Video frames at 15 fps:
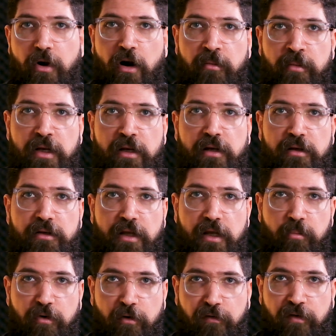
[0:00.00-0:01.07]
Army,
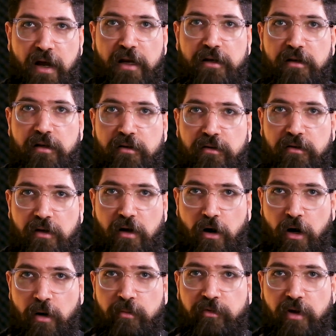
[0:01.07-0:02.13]
they provided
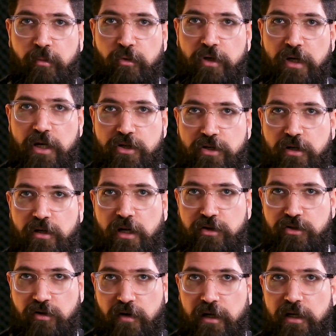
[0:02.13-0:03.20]
arms, ammunition,
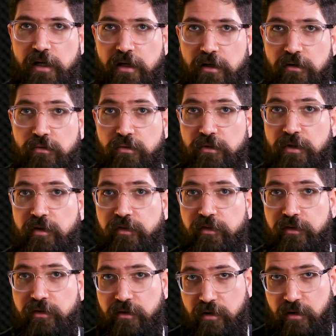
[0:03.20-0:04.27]
and training to
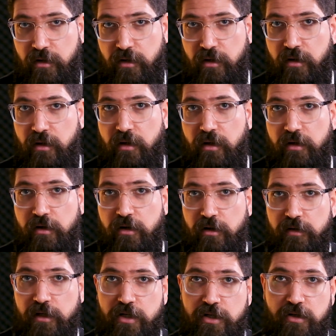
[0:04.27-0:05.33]
this
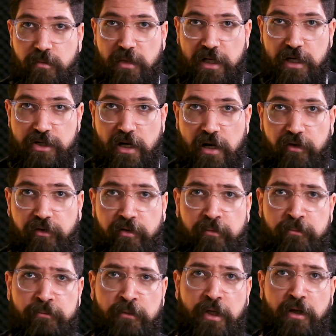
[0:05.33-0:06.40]
Kurdish militias,
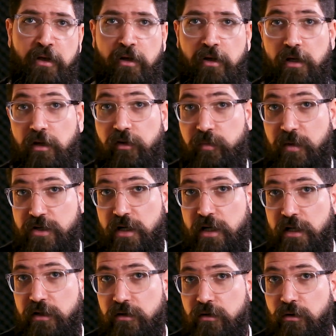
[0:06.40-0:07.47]

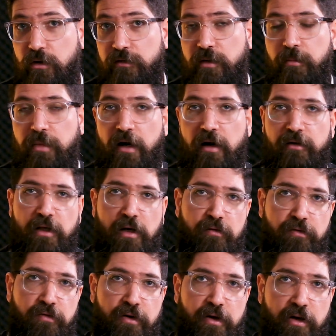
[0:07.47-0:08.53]
especially in the northern part
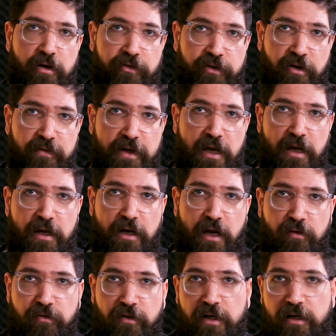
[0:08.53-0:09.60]
of Syria, in
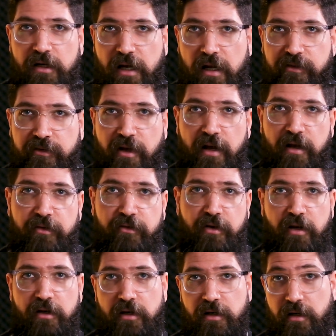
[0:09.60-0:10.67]
Afrin, in Azaz,
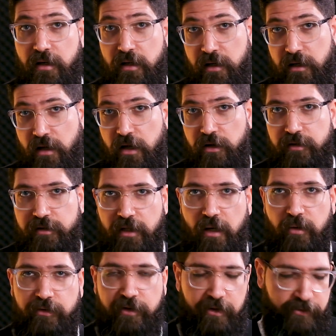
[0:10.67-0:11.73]
and in other
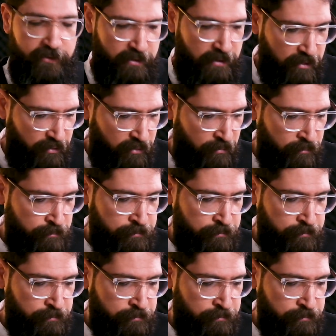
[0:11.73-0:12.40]
towns and cities.